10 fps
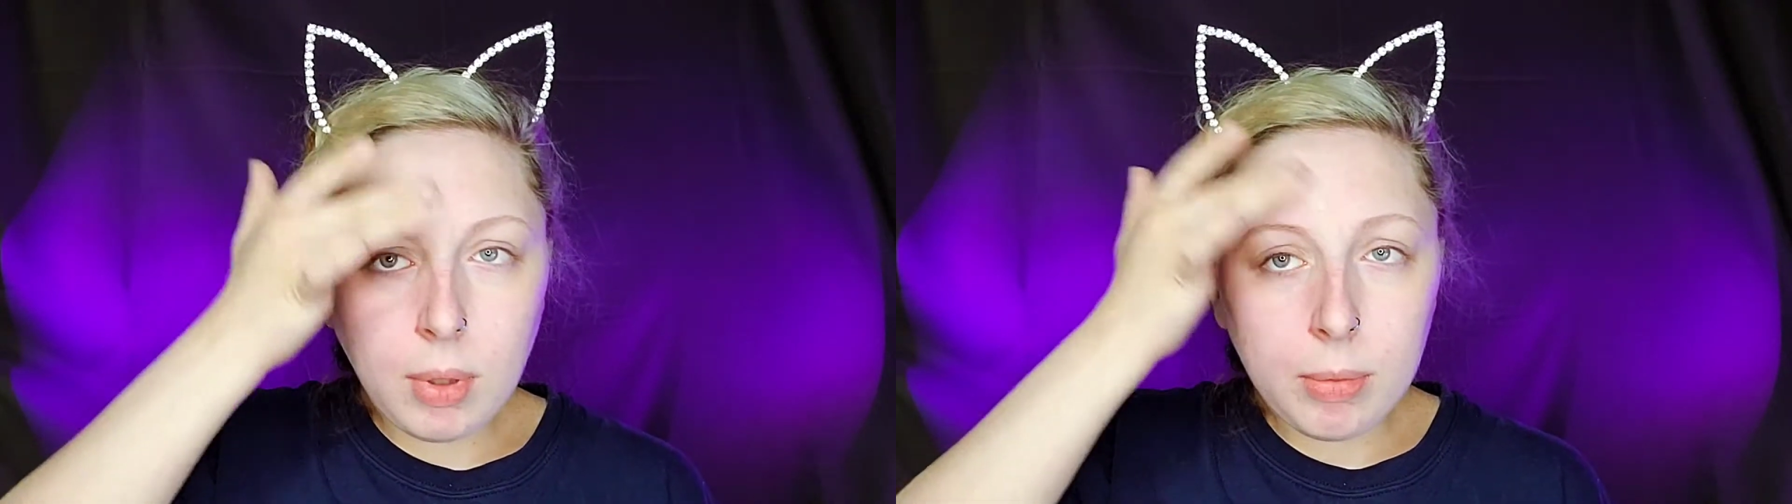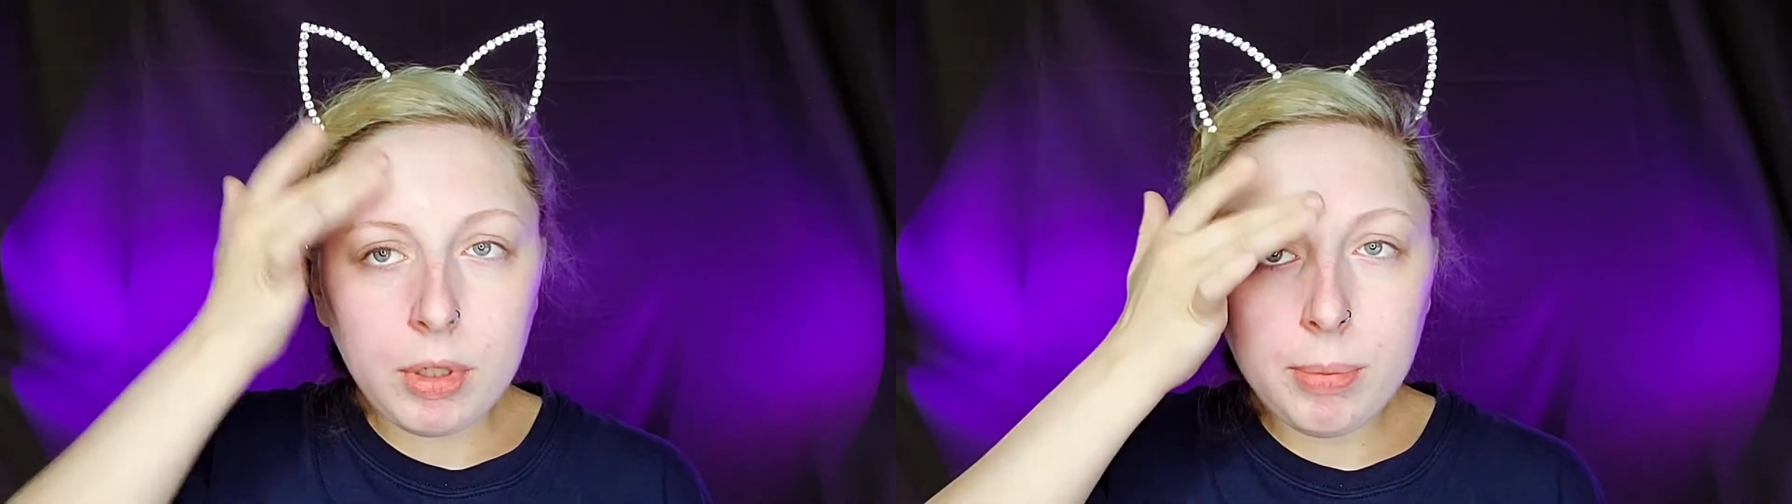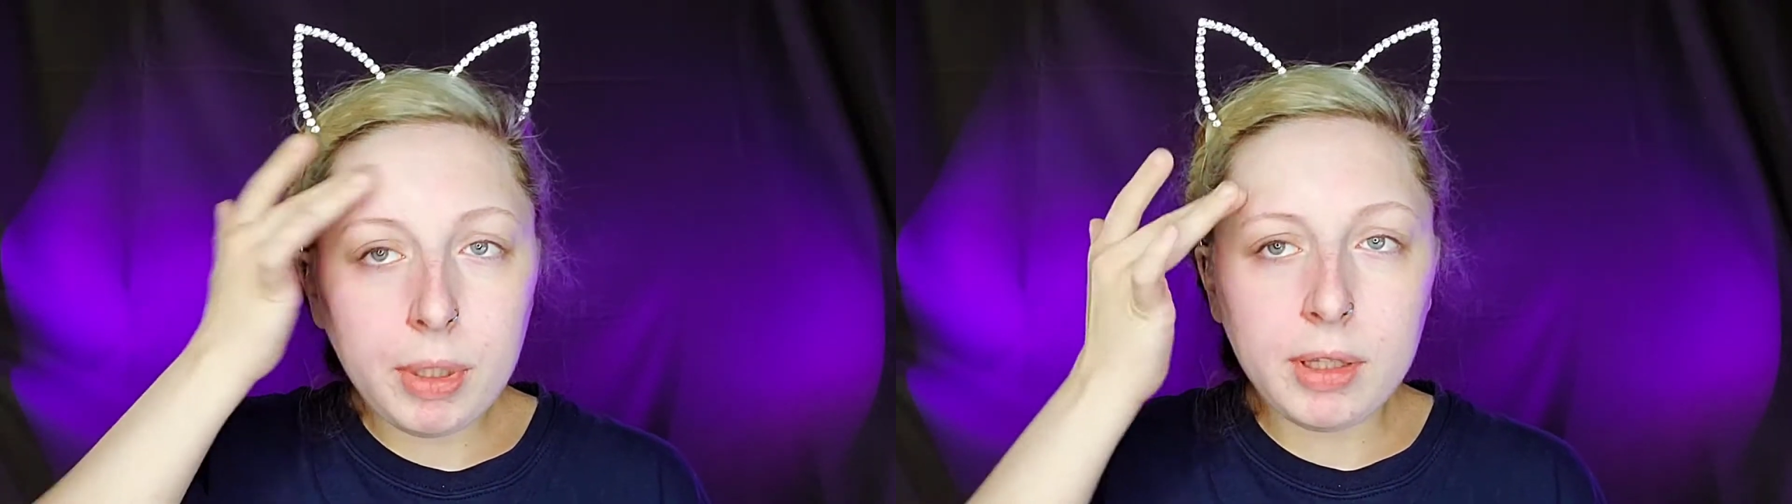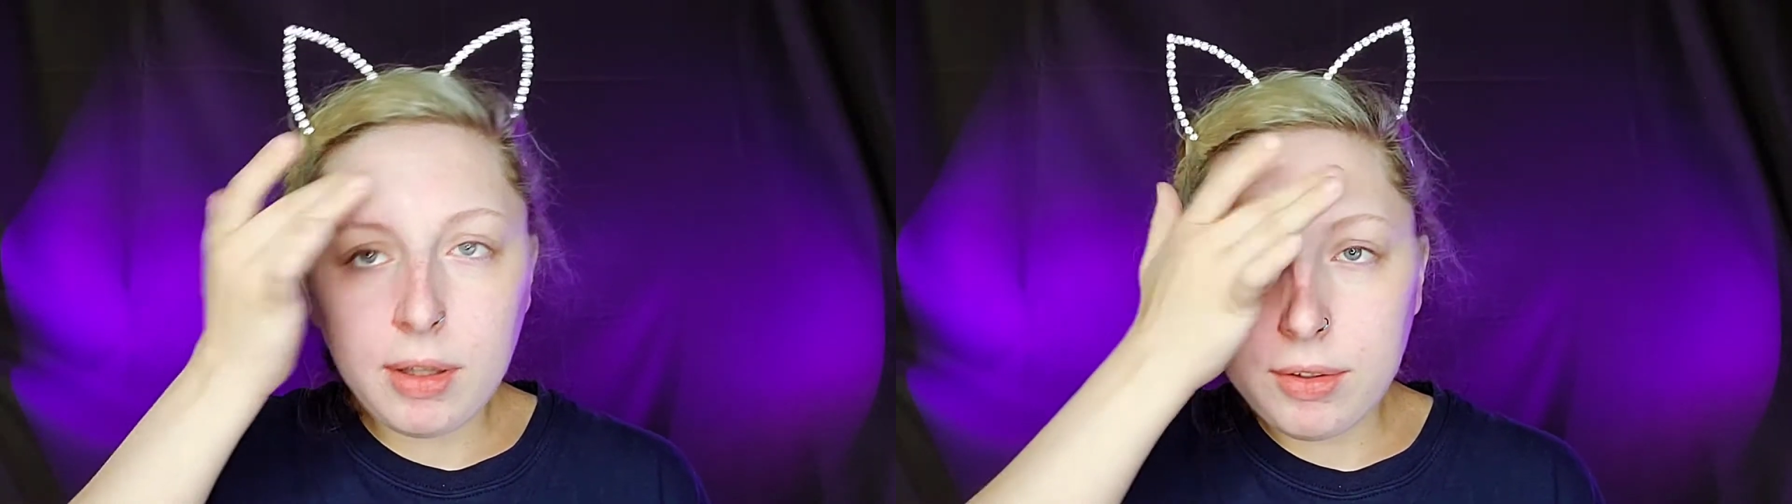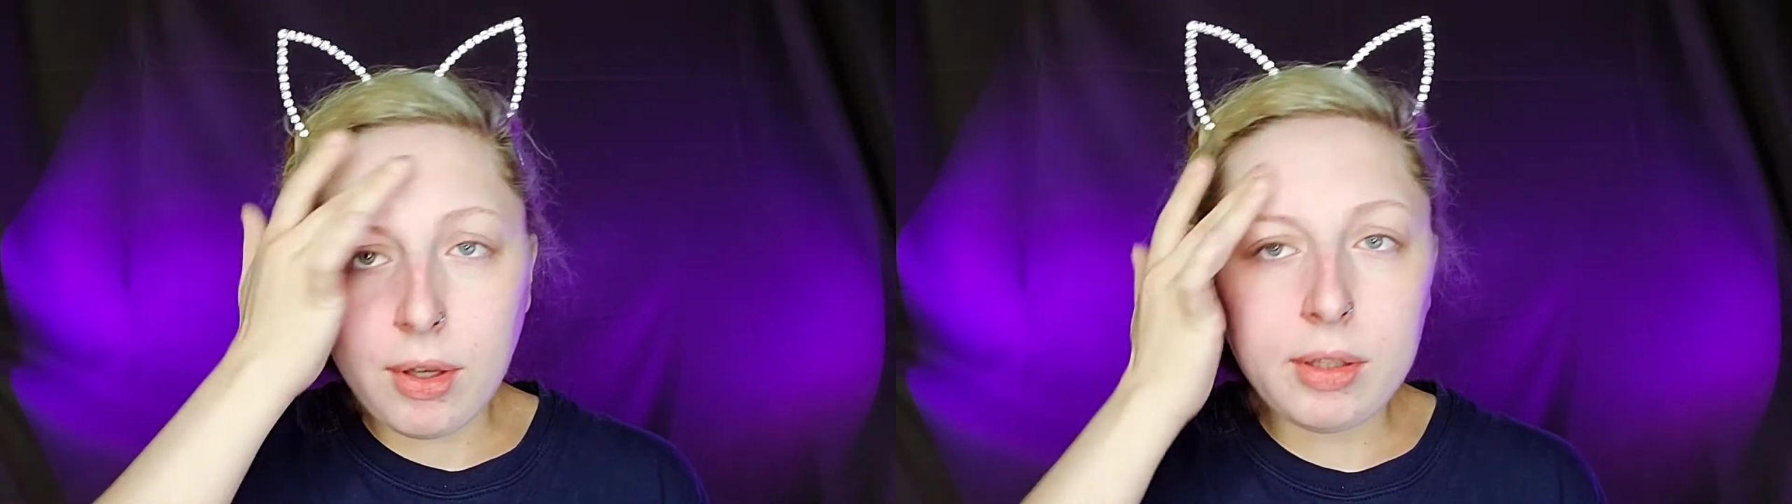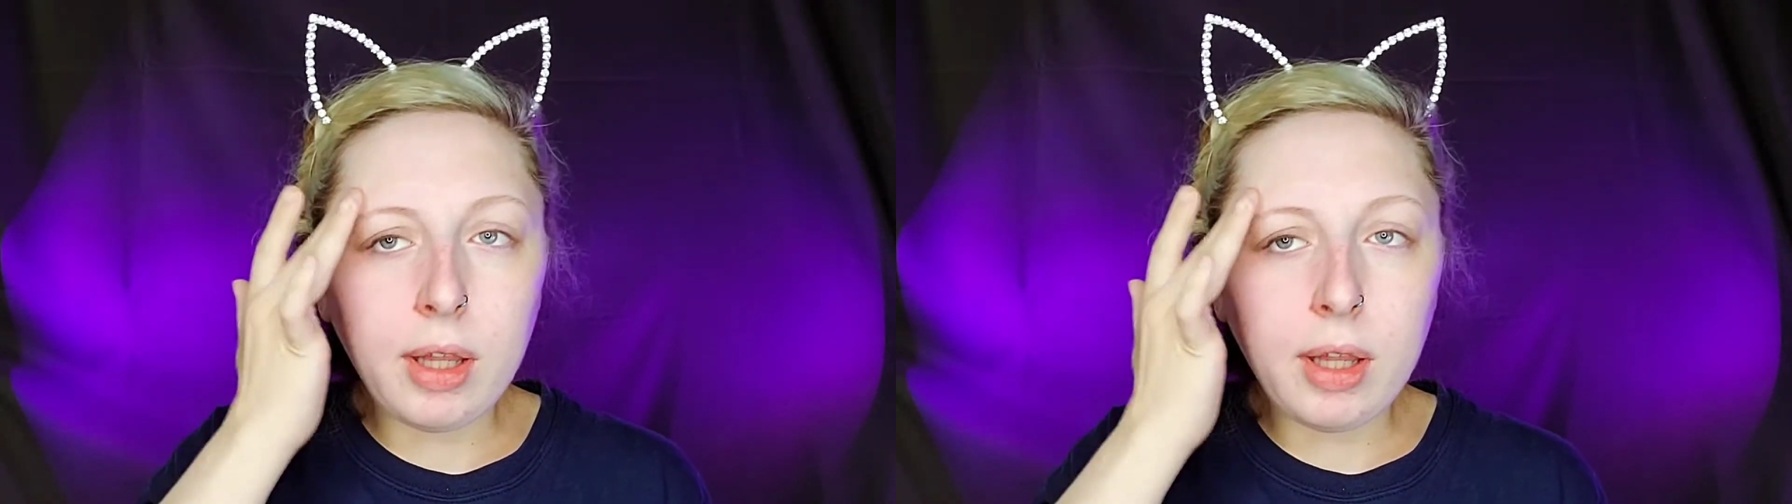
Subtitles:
going to put this on